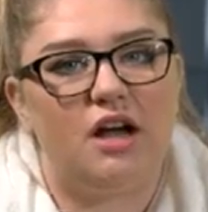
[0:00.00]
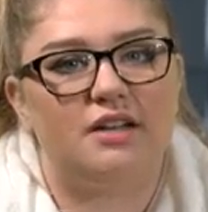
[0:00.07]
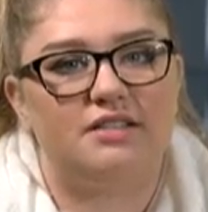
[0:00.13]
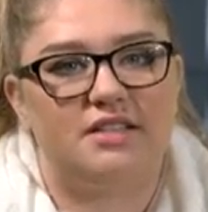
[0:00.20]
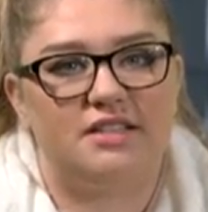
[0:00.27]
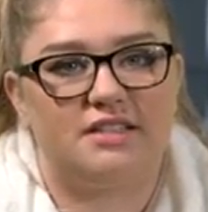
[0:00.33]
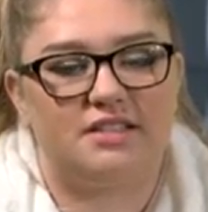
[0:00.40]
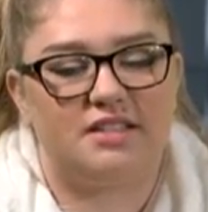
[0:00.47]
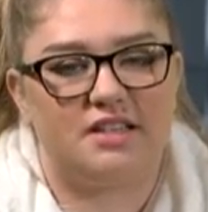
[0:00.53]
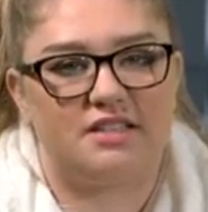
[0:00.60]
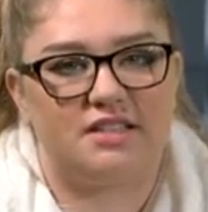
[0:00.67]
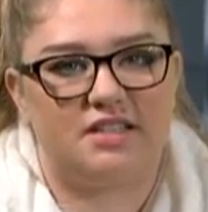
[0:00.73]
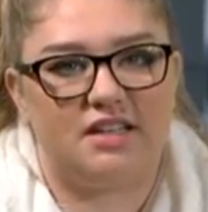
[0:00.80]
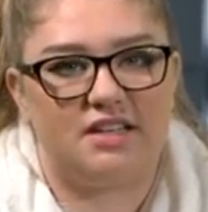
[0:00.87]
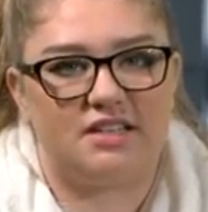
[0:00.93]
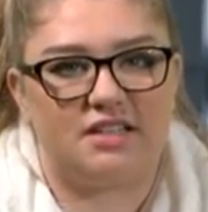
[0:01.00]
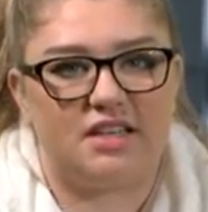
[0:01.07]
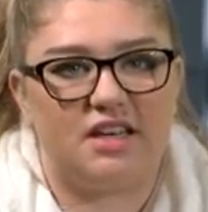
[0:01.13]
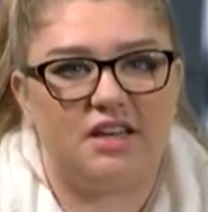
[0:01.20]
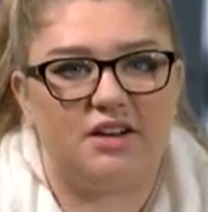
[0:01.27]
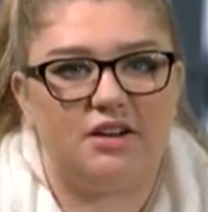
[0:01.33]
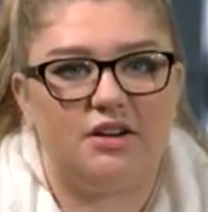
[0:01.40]
hunting season
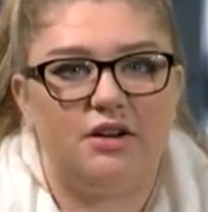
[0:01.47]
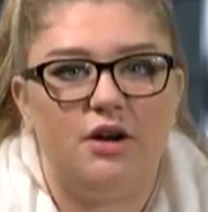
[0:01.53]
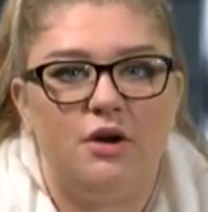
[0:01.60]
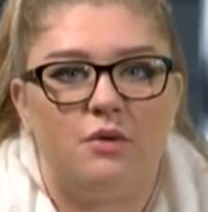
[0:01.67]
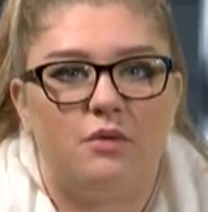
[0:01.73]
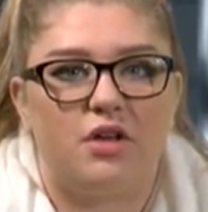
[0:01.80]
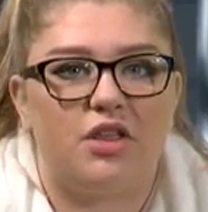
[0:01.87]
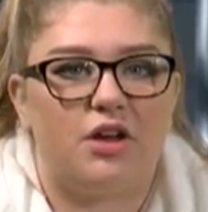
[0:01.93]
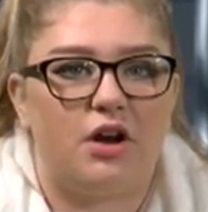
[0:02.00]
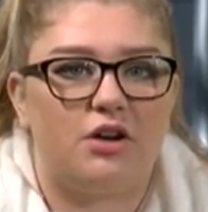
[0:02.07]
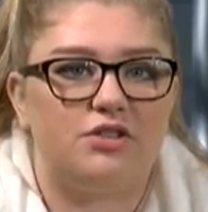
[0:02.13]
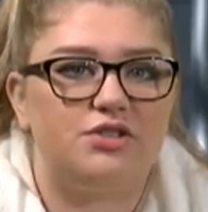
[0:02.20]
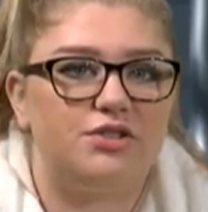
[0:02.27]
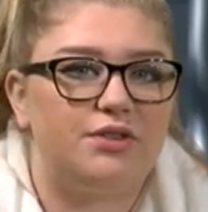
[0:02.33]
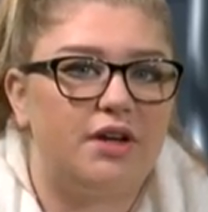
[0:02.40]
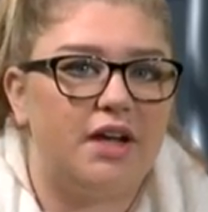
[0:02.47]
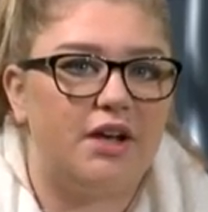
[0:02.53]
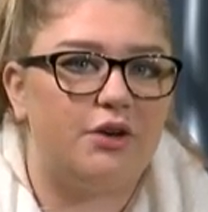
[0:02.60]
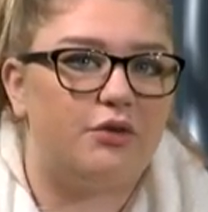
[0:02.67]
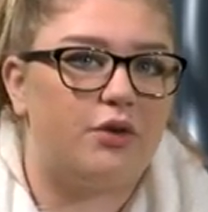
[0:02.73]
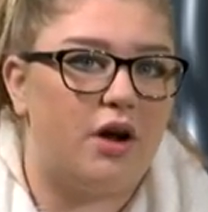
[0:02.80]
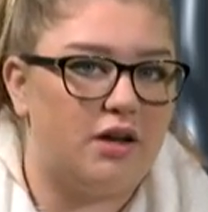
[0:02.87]
is here with archery
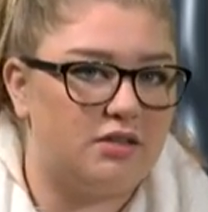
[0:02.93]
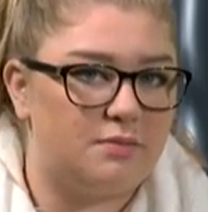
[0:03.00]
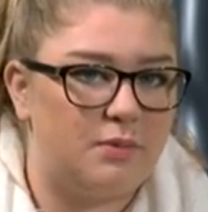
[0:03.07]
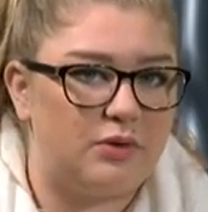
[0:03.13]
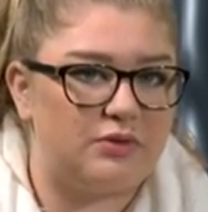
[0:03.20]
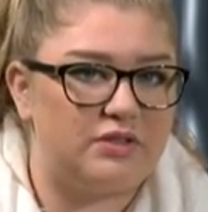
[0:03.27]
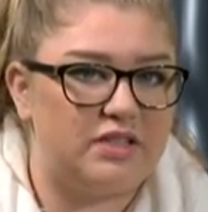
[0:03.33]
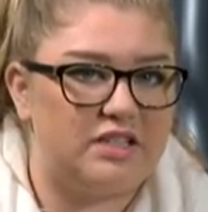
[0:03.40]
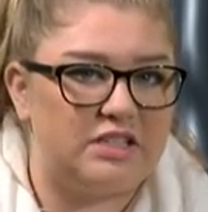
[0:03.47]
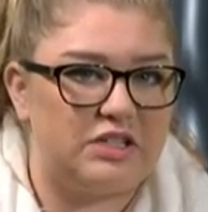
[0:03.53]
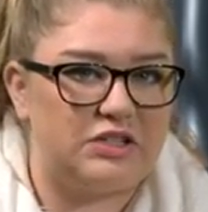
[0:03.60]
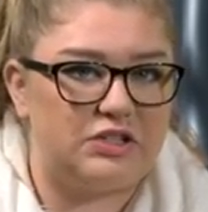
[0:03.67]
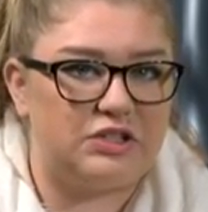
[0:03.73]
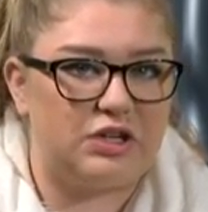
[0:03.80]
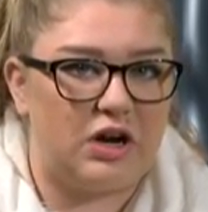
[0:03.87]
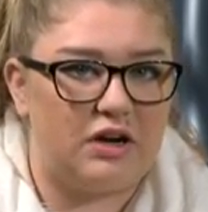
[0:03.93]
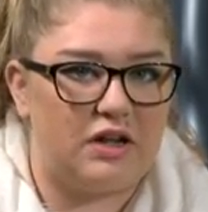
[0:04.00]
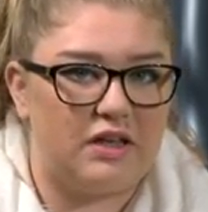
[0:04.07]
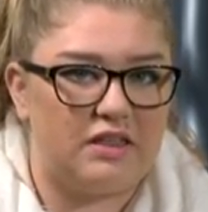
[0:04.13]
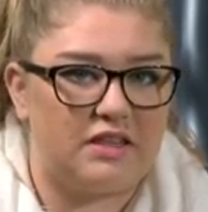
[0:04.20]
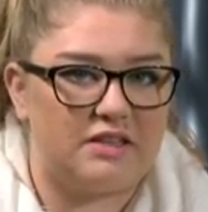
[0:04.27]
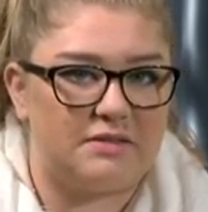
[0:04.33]
and crossbow season
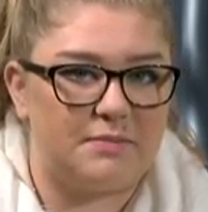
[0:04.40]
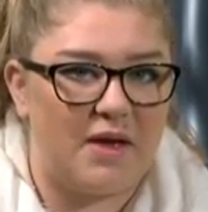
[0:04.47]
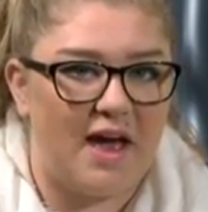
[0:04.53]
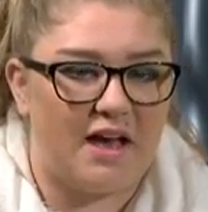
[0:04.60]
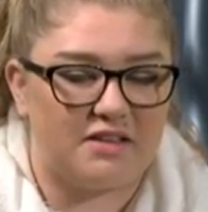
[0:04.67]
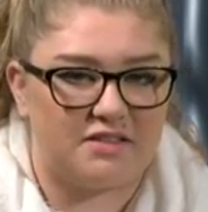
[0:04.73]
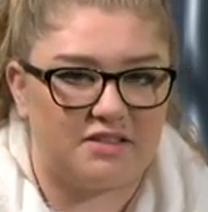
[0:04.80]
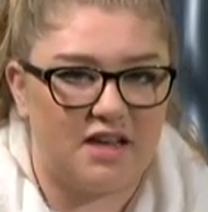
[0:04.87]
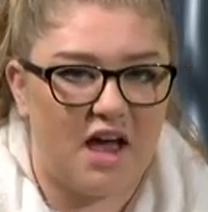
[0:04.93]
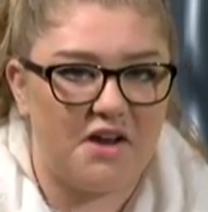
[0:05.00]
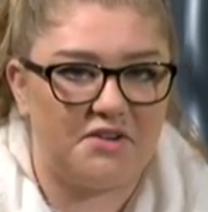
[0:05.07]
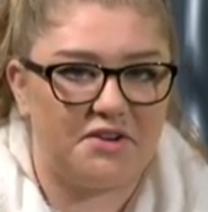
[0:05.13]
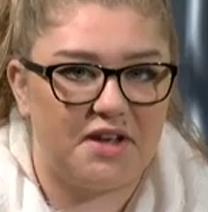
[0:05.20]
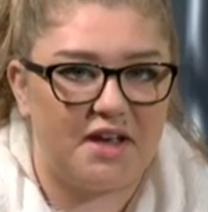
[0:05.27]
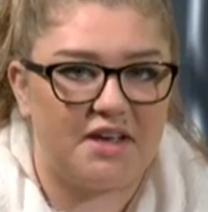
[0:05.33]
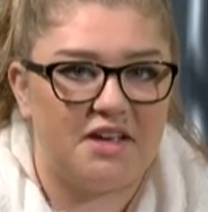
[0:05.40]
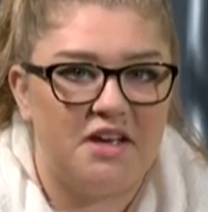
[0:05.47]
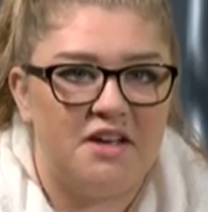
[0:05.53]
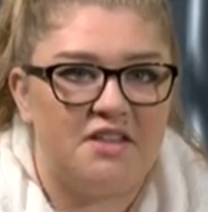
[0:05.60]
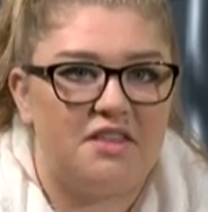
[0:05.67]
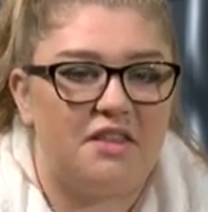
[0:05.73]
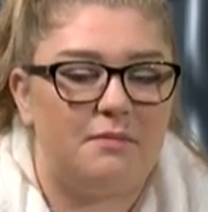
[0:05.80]
starting this past Saturday.
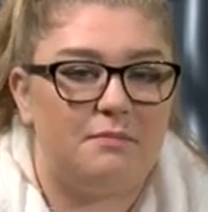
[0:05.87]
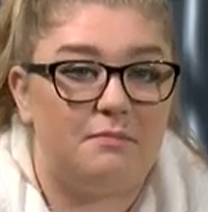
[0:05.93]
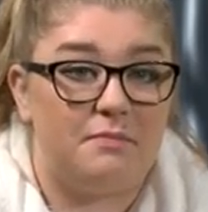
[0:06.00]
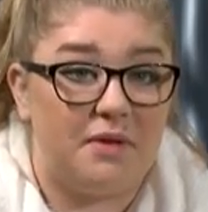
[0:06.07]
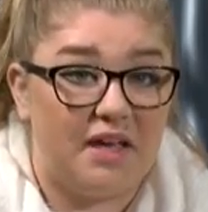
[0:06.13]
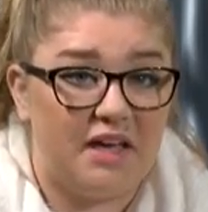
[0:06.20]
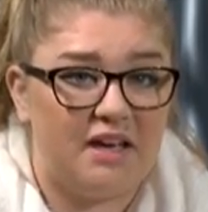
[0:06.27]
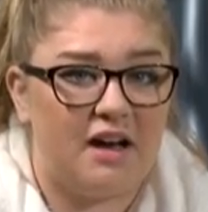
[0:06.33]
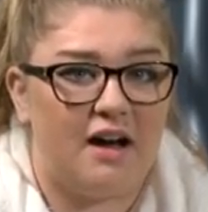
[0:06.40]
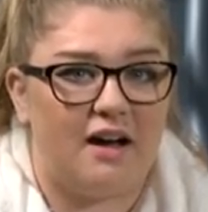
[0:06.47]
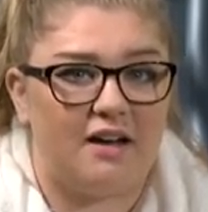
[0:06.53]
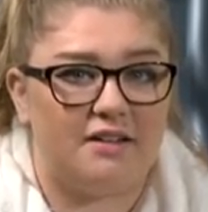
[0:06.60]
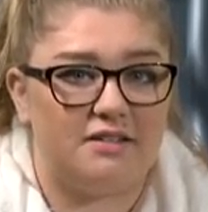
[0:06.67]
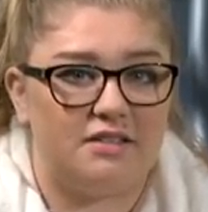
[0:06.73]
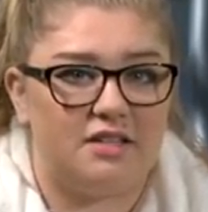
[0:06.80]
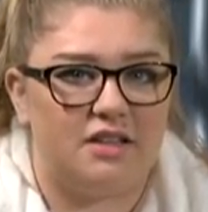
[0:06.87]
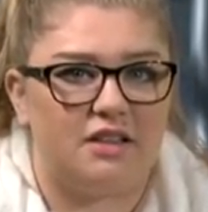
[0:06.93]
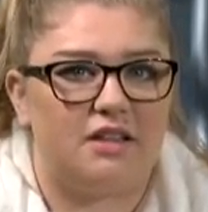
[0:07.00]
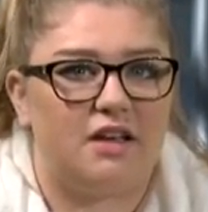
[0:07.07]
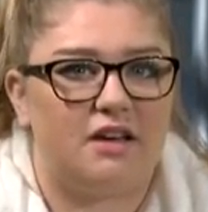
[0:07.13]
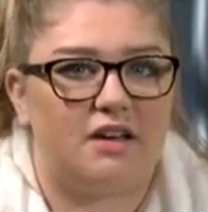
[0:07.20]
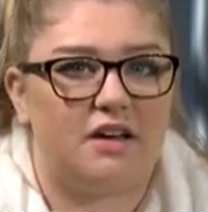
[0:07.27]
The big hunt,
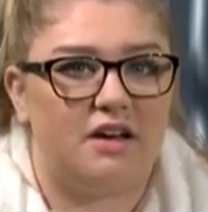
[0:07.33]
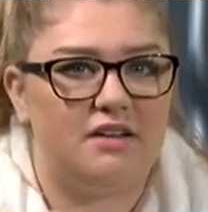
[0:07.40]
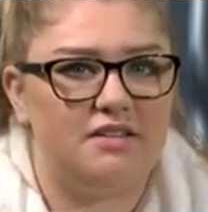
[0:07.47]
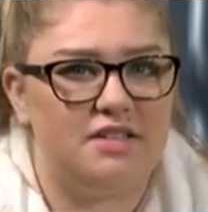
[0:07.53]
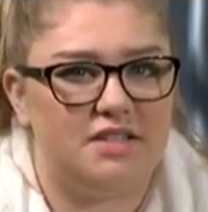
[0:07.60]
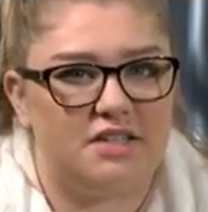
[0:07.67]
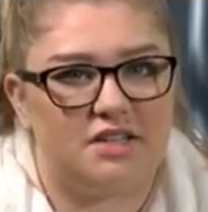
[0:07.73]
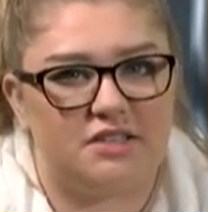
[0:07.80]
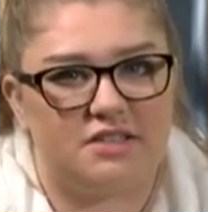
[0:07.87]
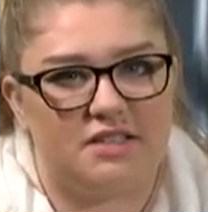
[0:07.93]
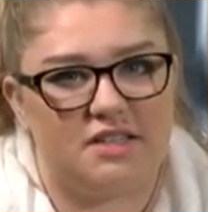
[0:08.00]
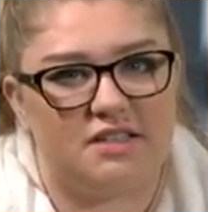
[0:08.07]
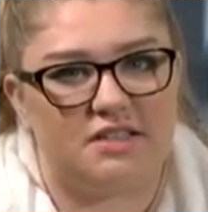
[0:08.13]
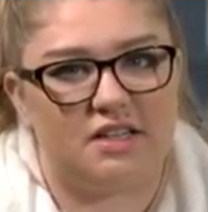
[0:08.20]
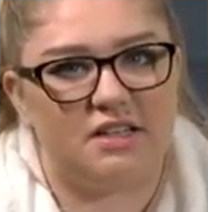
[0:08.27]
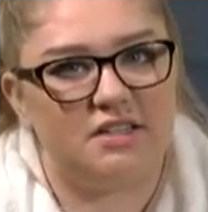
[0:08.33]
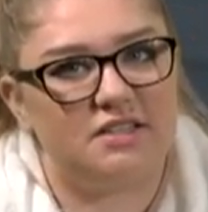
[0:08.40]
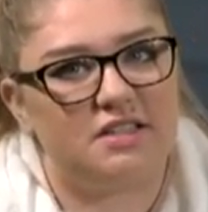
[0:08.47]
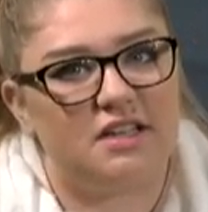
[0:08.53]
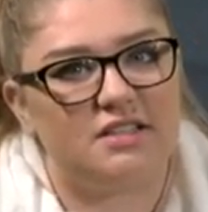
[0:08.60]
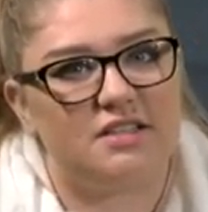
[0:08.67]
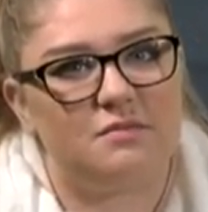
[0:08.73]
the gun deer
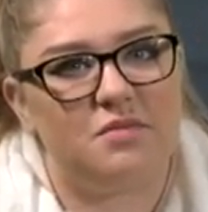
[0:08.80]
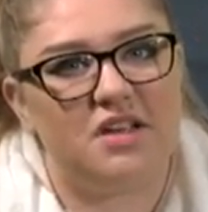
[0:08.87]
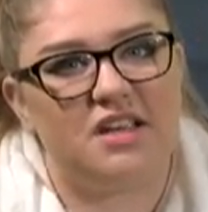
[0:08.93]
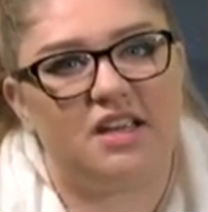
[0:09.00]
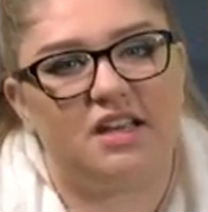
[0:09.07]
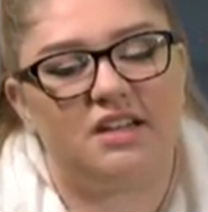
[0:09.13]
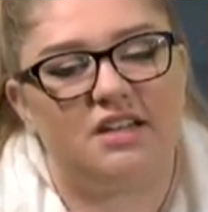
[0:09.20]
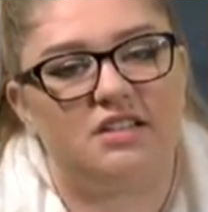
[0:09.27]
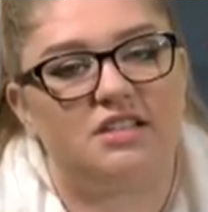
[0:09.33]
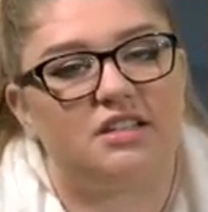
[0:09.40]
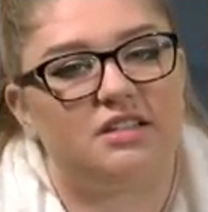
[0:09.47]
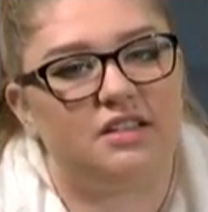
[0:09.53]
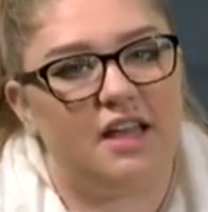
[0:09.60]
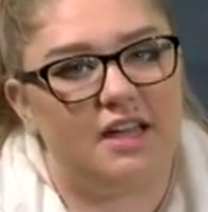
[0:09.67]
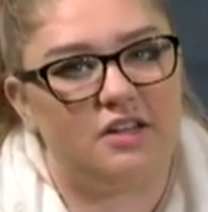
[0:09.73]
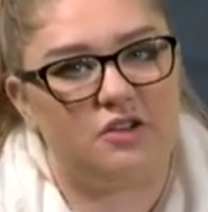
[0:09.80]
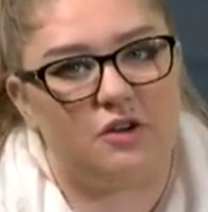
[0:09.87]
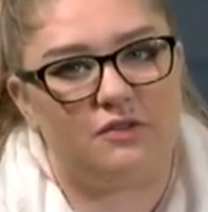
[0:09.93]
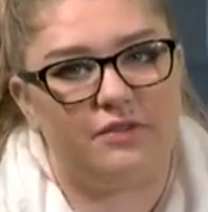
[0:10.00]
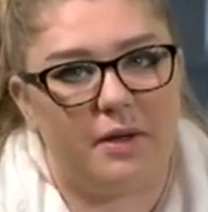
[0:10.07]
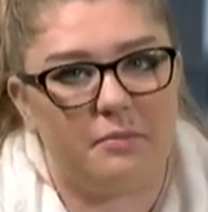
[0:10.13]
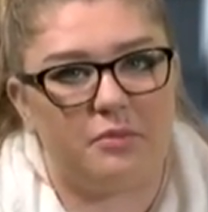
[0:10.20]
season, doesn't begin until late
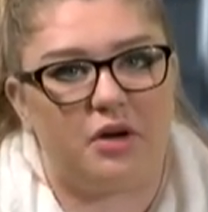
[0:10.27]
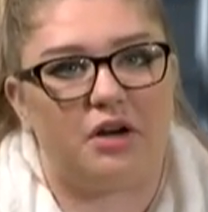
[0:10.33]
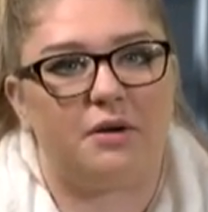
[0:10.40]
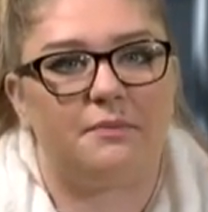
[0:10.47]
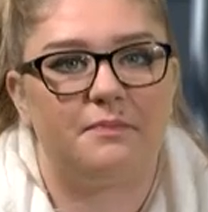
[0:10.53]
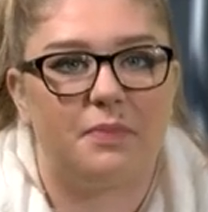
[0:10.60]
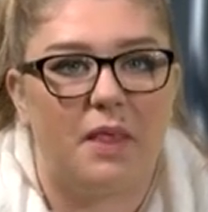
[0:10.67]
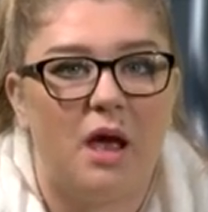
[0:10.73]
November.